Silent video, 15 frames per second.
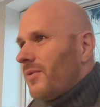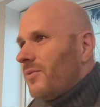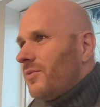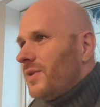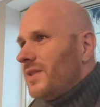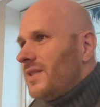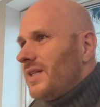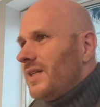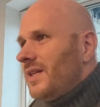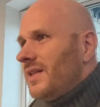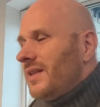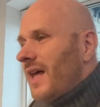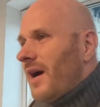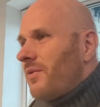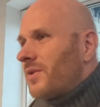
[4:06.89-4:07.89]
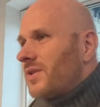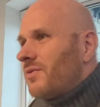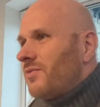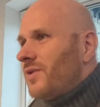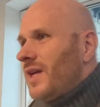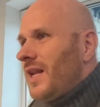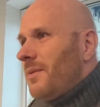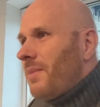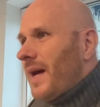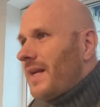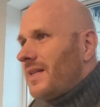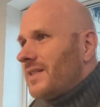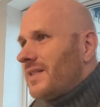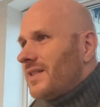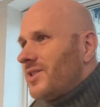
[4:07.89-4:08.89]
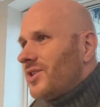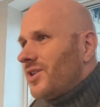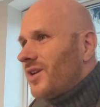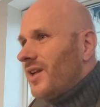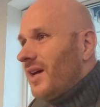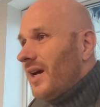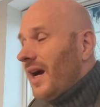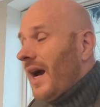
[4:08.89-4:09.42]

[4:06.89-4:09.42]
we see that was a really bad decision.